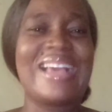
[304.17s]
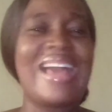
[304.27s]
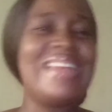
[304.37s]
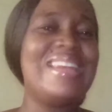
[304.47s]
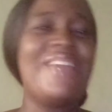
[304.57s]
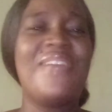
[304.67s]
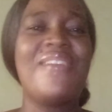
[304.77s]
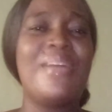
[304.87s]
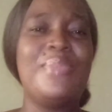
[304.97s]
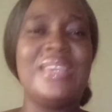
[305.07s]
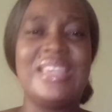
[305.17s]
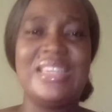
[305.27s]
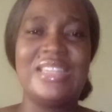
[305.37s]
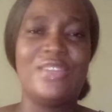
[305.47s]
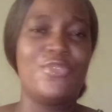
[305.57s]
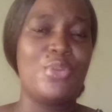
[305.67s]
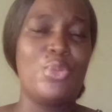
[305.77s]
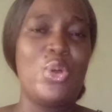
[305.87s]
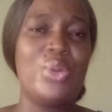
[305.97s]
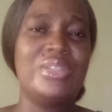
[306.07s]
can never ever be hidden from
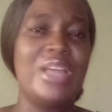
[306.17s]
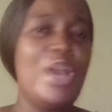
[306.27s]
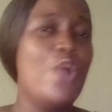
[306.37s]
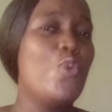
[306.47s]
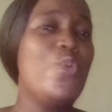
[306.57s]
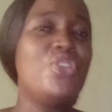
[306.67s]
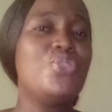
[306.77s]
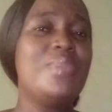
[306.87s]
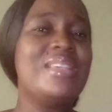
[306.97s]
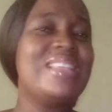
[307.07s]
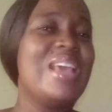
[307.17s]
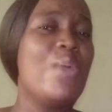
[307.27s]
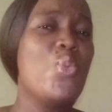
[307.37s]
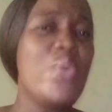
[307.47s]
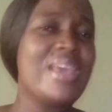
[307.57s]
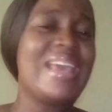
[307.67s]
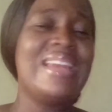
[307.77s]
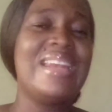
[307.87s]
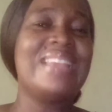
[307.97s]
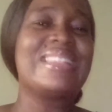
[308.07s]
God, which means
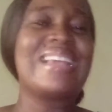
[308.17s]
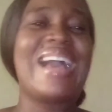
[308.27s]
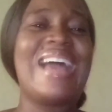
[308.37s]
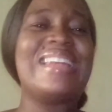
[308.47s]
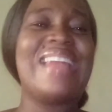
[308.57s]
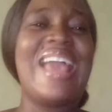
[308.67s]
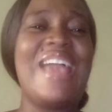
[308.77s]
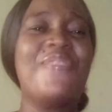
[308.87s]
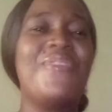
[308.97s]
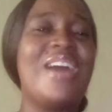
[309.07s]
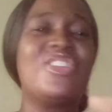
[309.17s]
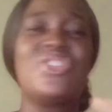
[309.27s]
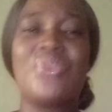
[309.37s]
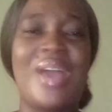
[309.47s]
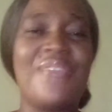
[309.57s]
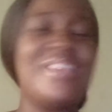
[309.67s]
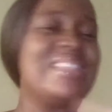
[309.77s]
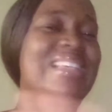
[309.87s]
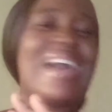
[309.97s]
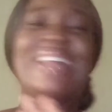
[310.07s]
wickedness can ever thrive.
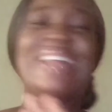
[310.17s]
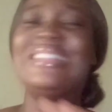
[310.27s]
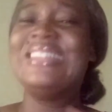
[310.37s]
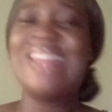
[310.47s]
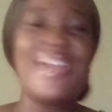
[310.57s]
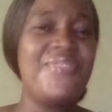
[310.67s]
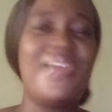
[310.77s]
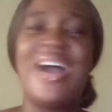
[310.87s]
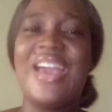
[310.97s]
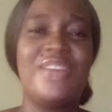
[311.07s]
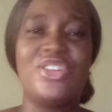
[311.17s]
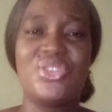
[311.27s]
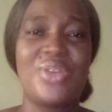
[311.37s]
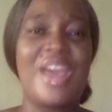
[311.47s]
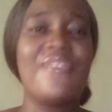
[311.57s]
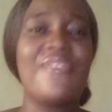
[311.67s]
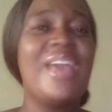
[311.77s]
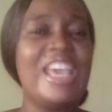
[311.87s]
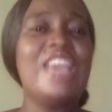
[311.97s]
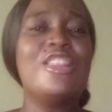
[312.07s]
It can never ever thrive
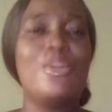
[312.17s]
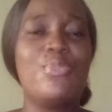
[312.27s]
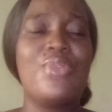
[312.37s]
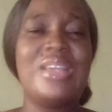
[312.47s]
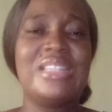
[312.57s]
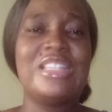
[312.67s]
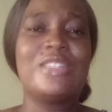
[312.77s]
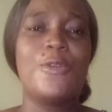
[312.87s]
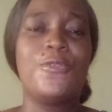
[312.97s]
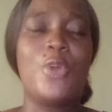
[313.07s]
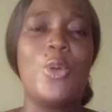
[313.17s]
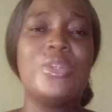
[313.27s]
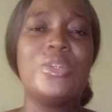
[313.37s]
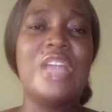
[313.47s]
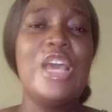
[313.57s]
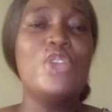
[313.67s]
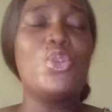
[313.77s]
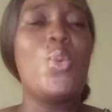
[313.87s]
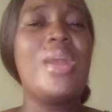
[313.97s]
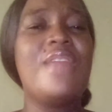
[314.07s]
in the presence of God.
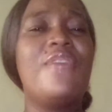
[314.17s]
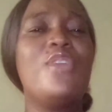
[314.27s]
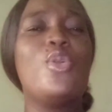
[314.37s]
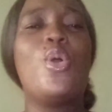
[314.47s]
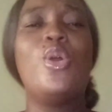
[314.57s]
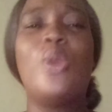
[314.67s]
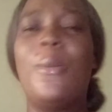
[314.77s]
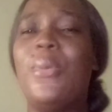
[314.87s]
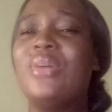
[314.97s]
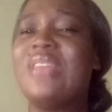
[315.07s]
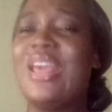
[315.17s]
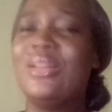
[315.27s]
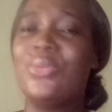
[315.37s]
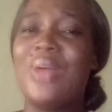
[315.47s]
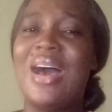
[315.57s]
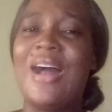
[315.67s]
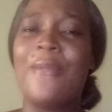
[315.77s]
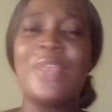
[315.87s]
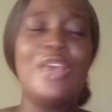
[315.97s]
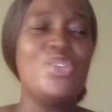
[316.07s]
So whenever you call upon El Raha,
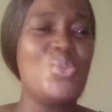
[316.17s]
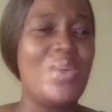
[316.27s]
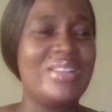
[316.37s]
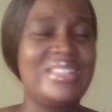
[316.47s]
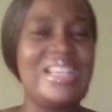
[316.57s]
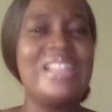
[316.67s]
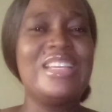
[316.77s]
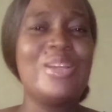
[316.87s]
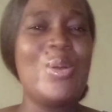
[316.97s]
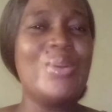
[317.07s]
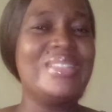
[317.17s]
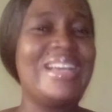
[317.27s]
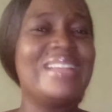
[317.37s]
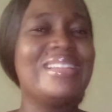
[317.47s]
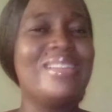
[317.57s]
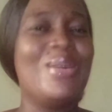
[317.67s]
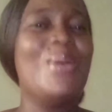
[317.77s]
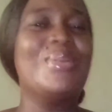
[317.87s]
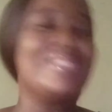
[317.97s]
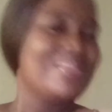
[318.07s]
you are telling God that
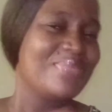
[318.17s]
God